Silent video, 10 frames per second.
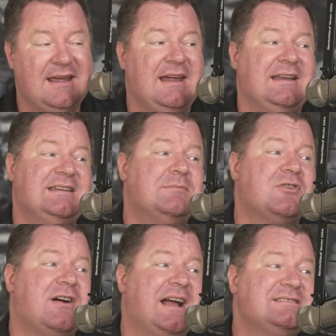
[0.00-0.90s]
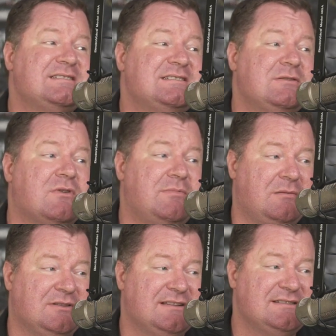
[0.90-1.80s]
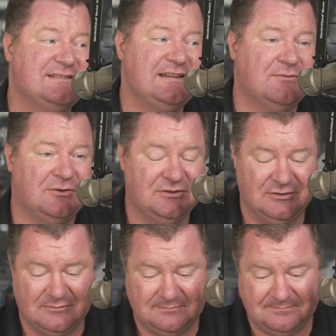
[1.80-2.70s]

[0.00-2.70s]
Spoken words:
And Democrats see Republicans as evil too.